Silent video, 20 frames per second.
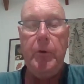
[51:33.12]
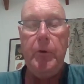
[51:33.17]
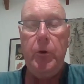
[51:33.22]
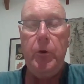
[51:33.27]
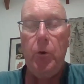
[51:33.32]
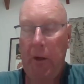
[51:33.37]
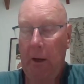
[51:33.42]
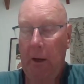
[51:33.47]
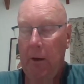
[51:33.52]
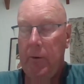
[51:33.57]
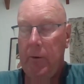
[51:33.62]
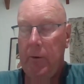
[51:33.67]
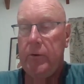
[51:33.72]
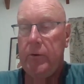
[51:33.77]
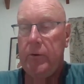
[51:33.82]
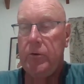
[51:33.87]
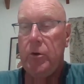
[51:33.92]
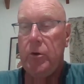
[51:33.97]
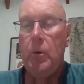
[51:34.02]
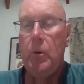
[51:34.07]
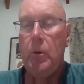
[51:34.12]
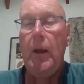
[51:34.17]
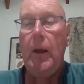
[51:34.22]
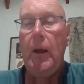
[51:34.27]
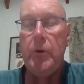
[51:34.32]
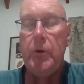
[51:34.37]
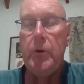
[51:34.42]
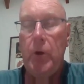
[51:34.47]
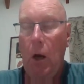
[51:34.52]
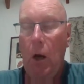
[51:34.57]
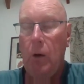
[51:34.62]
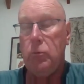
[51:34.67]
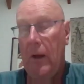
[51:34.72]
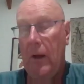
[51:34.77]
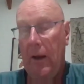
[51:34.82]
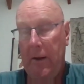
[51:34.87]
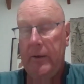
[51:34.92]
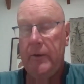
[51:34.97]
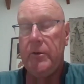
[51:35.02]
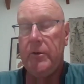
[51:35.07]
you're going to not
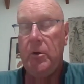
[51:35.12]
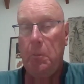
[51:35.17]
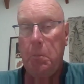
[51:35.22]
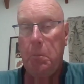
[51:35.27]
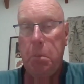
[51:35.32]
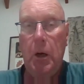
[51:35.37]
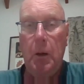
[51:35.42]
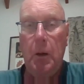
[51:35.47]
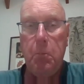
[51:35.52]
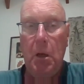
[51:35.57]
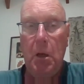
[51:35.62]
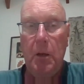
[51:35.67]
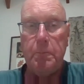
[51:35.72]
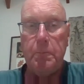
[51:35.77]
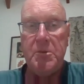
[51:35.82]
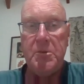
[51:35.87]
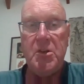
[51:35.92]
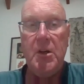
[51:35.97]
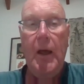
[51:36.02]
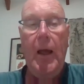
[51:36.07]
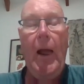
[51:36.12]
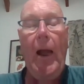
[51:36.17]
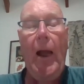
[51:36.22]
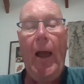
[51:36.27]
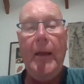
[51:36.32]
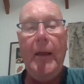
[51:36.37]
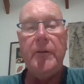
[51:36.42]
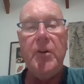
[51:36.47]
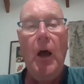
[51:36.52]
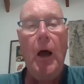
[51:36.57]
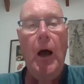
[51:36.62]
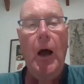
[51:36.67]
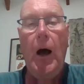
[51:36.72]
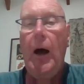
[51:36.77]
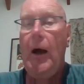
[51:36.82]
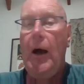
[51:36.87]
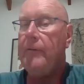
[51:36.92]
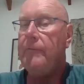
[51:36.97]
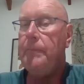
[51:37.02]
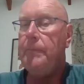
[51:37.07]
run into problems. And
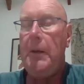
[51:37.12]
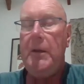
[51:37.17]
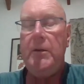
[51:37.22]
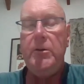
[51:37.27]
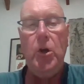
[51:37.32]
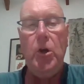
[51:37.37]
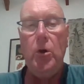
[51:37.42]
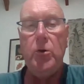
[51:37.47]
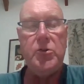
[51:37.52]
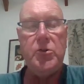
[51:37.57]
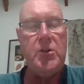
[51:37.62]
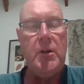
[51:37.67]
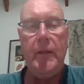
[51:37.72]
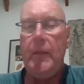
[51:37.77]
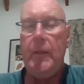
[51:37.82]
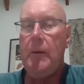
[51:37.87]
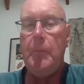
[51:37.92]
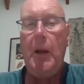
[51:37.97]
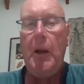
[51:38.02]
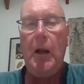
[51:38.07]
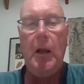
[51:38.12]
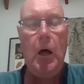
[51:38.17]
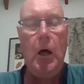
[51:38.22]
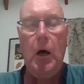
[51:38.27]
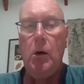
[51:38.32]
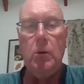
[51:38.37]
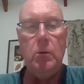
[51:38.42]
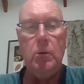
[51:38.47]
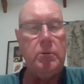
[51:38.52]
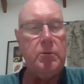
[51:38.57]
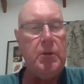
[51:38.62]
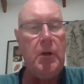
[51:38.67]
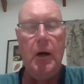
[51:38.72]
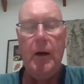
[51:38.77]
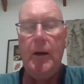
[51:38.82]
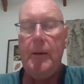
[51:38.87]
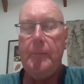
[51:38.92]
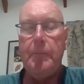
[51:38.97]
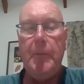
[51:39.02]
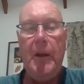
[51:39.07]
I've been using them a long
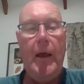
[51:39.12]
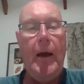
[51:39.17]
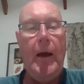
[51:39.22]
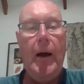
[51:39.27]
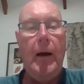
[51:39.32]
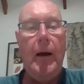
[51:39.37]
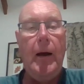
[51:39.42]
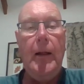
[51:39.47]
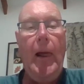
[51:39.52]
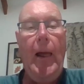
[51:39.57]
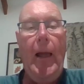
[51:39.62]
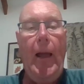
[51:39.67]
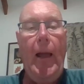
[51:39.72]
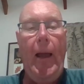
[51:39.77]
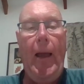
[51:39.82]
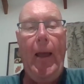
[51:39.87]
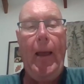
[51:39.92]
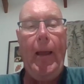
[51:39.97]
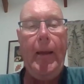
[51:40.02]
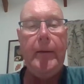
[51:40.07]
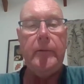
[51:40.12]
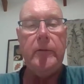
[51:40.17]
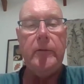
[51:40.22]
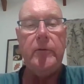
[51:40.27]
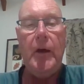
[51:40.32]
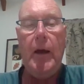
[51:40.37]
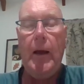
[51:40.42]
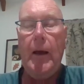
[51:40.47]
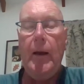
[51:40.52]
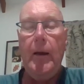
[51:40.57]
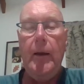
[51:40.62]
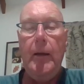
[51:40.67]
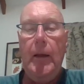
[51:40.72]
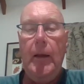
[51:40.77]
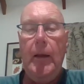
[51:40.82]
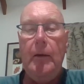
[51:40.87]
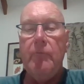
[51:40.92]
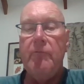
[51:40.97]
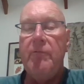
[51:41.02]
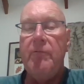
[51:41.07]
time now, and
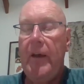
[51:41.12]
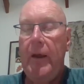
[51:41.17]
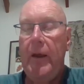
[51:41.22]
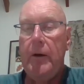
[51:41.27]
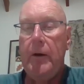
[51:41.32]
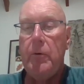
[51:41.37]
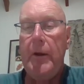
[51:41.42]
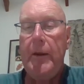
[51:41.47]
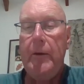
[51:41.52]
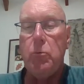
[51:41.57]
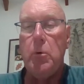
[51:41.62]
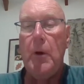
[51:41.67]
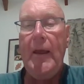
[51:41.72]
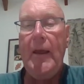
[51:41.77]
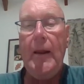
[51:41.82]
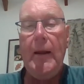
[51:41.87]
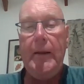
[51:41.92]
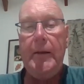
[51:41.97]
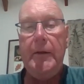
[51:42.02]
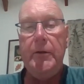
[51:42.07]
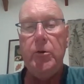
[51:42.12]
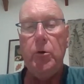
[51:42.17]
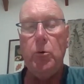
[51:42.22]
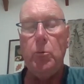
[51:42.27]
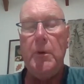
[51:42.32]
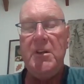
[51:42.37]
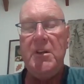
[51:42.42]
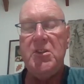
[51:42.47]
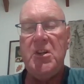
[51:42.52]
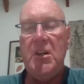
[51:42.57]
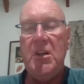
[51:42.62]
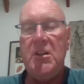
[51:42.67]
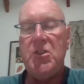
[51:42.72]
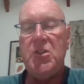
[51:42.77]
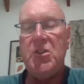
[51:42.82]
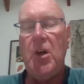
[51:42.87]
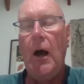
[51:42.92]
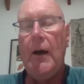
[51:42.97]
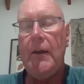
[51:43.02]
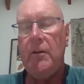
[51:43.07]
very rarely do we see
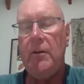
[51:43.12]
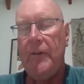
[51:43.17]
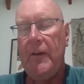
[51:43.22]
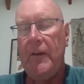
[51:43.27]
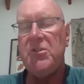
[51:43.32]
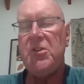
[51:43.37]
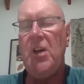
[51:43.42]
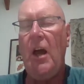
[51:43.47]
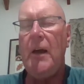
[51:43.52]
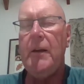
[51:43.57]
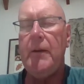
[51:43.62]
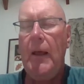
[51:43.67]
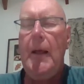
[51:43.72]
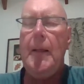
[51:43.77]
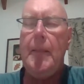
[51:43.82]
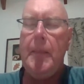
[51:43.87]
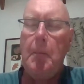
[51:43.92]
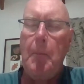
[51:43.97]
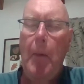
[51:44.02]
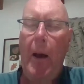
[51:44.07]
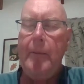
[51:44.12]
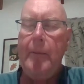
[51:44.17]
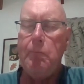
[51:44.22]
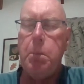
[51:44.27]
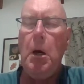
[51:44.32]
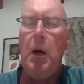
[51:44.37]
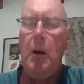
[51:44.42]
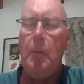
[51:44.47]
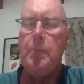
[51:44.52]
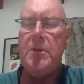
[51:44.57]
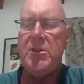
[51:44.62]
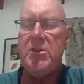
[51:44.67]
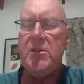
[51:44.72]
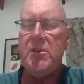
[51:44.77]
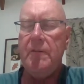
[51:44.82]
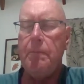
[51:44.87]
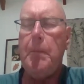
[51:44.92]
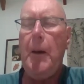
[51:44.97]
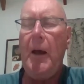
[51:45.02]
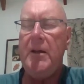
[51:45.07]
side effects. And the main problem is
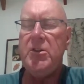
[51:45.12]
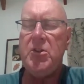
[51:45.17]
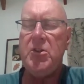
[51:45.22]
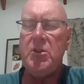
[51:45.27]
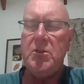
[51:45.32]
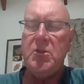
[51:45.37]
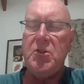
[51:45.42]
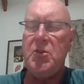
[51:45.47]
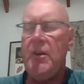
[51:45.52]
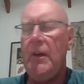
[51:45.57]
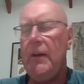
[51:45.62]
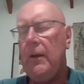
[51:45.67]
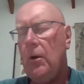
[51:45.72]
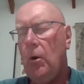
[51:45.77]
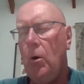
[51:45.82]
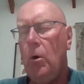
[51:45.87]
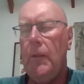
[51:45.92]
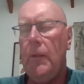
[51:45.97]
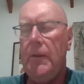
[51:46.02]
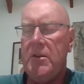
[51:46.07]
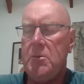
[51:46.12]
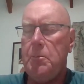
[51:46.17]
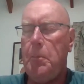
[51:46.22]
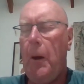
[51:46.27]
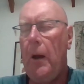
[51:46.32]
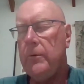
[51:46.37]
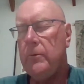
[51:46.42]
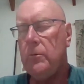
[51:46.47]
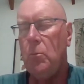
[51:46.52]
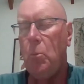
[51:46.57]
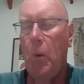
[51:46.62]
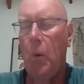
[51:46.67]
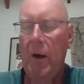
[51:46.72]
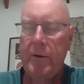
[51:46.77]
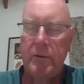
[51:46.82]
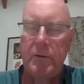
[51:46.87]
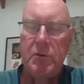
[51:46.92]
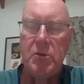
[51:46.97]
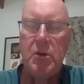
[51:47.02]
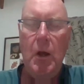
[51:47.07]
that patients think, oh, this potent
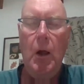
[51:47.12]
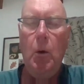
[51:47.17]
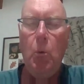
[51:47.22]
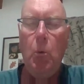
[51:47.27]
ones